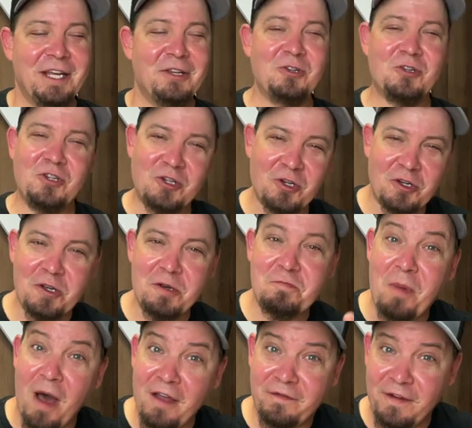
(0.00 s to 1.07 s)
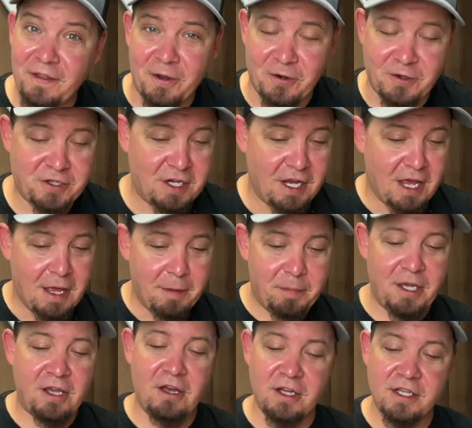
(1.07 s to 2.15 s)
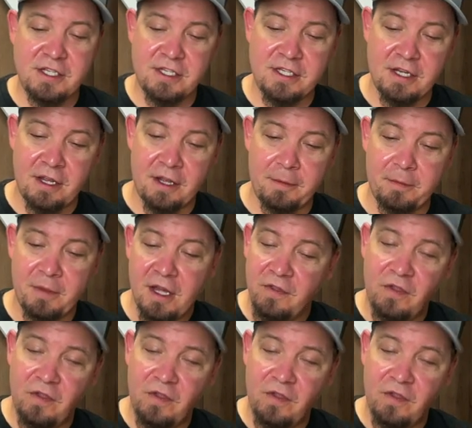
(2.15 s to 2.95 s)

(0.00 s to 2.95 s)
you shouldn't buy feathers, because um,